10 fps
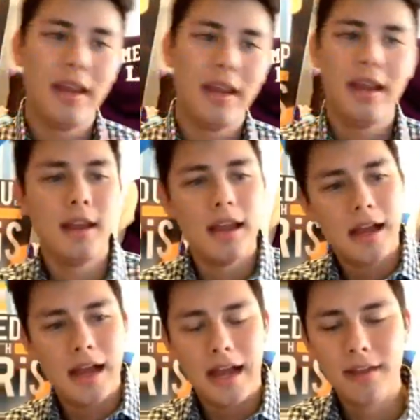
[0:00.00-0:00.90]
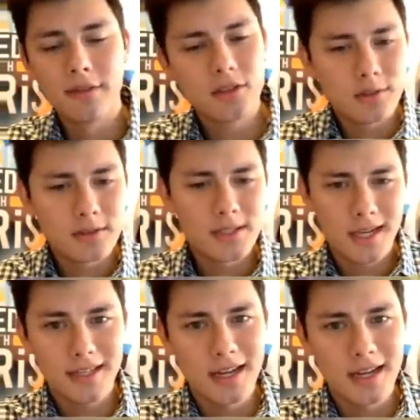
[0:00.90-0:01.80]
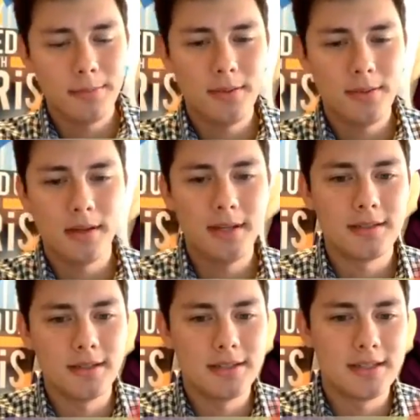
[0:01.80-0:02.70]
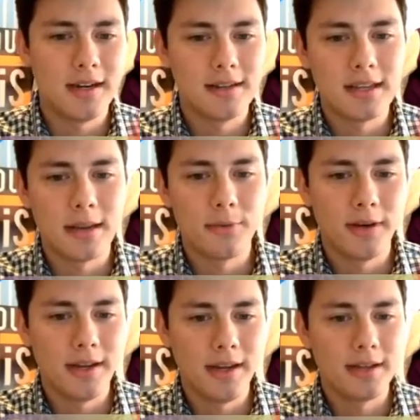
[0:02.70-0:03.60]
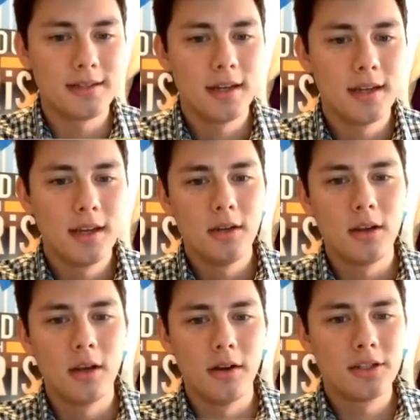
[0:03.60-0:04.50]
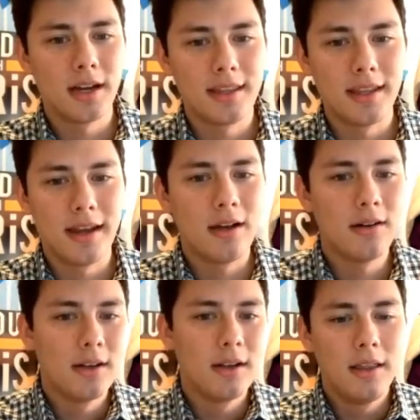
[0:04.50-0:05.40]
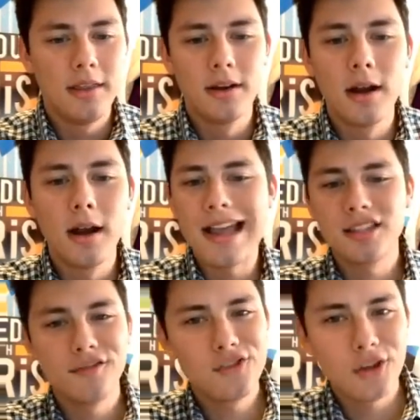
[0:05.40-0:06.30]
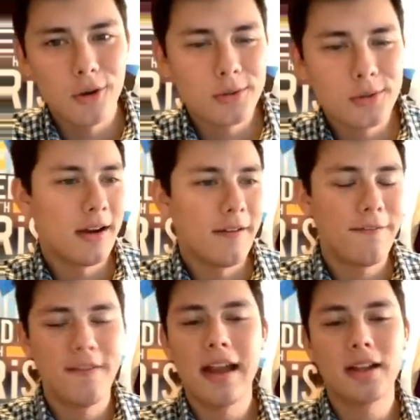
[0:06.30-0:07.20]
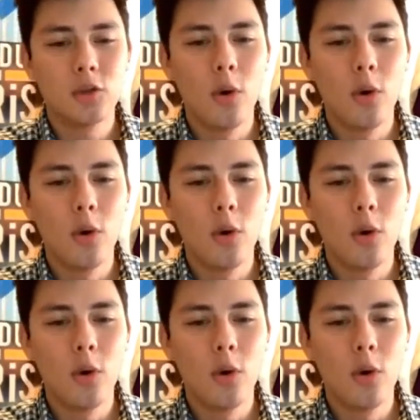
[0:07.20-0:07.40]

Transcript: in every Tuesday at 9 p.m. Eastern Standard Time with Ren Higgs. You can go and check that out. There are lots of shows there. In fact,